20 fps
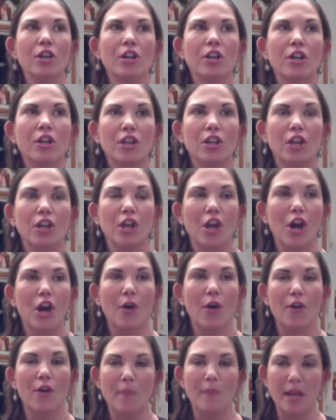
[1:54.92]

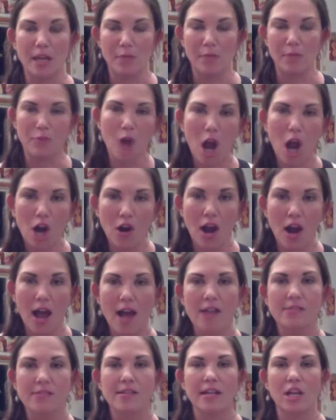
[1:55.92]
of making
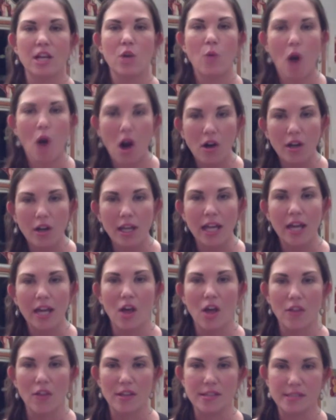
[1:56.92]
progress and equality and
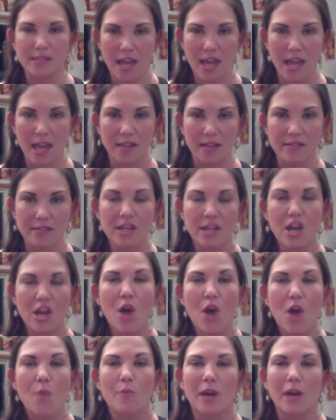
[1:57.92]
all these things.
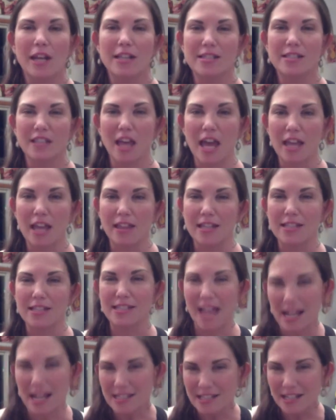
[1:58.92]
But it's like the
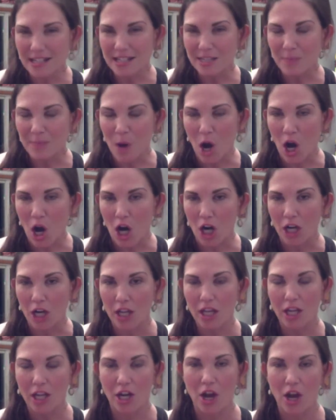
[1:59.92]
sexiness part,
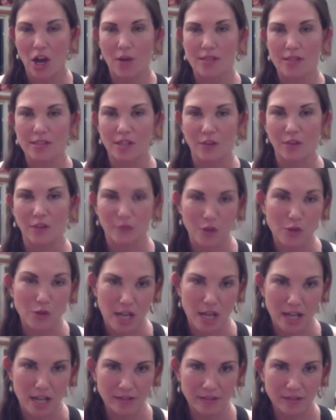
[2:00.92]
is confusing,
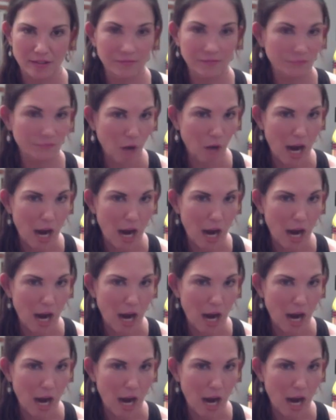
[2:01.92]
right?